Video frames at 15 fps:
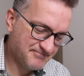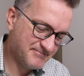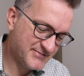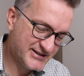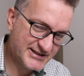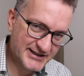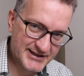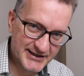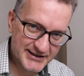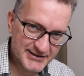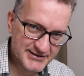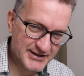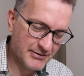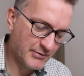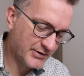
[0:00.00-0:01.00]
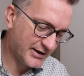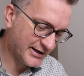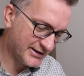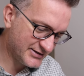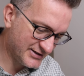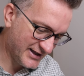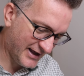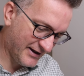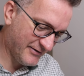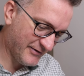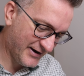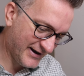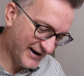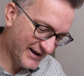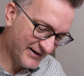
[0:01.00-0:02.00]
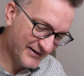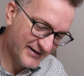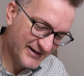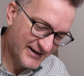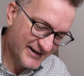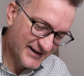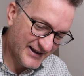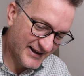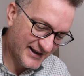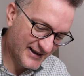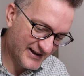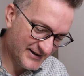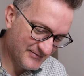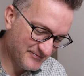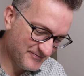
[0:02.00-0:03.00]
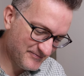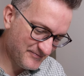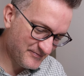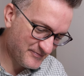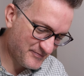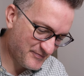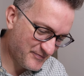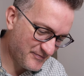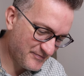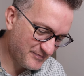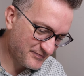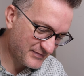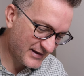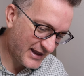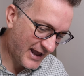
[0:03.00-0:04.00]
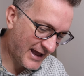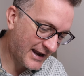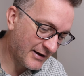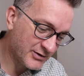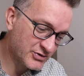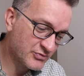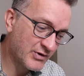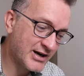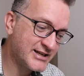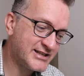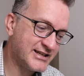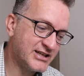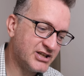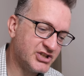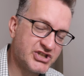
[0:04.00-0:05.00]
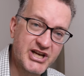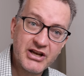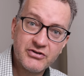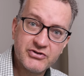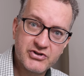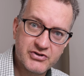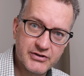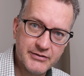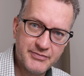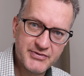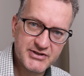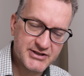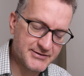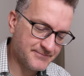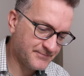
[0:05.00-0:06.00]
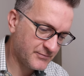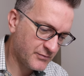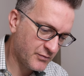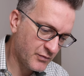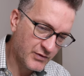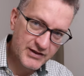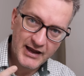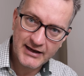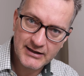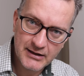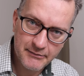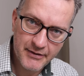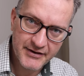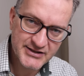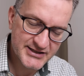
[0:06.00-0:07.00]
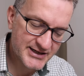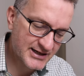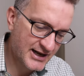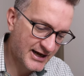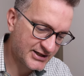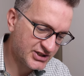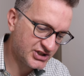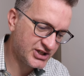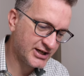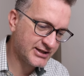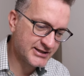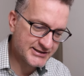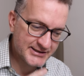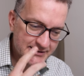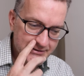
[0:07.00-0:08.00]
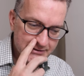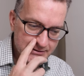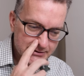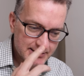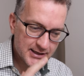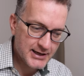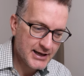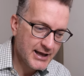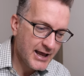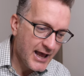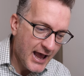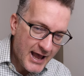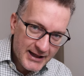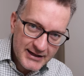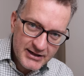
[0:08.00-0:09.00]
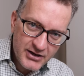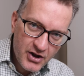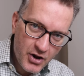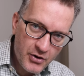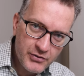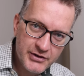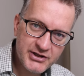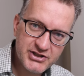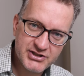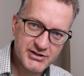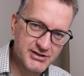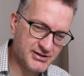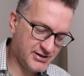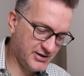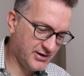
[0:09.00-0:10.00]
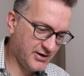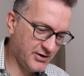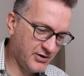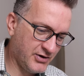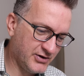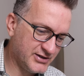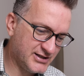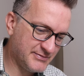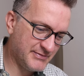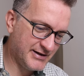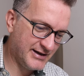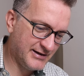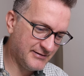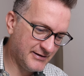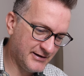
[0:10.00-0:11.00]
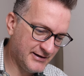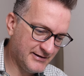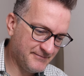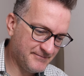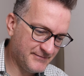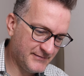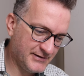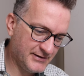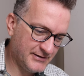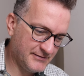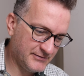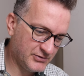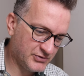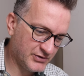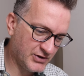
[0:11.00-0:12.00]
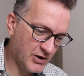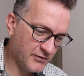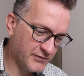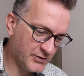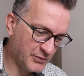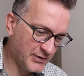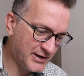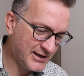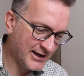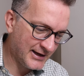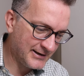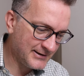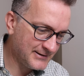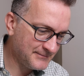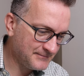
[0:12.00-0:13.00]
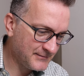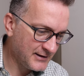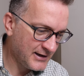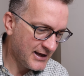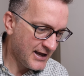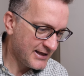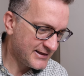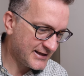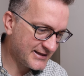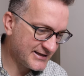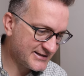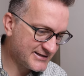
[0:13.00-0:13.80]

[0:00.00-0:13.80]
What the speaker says: stickiness. I won't get into that right now. And I was writing shell scripts with AWS CLI to check the settings. And it only just occurred to me, over the weekend, that